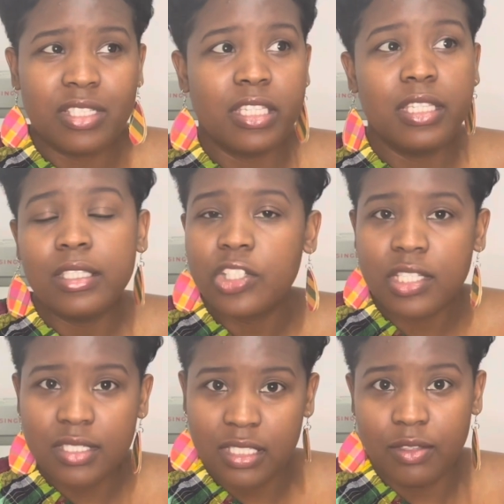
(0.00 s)
and they
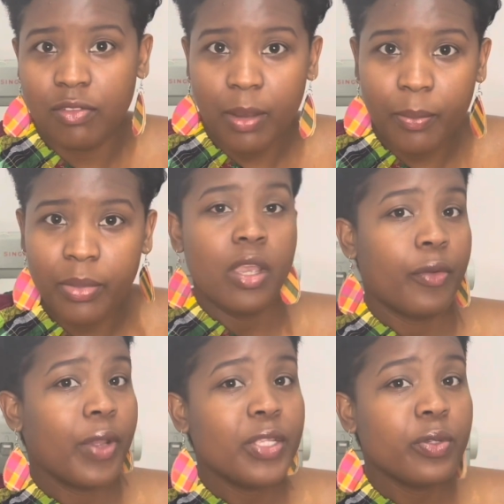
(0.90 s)
just give up.
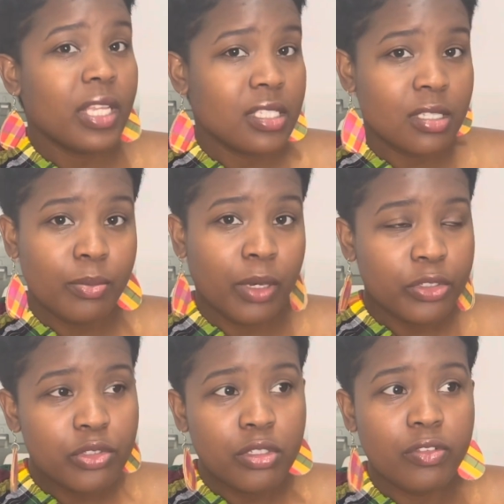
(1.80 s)
Right when I was
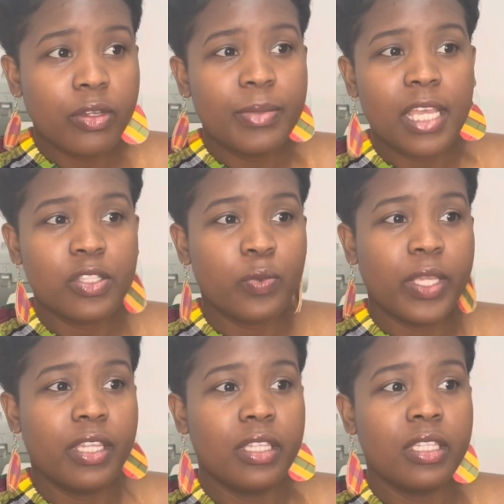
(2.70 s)
about to give up, that's
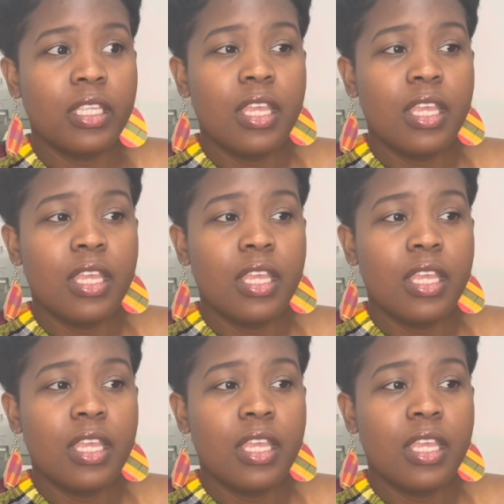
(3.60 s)
when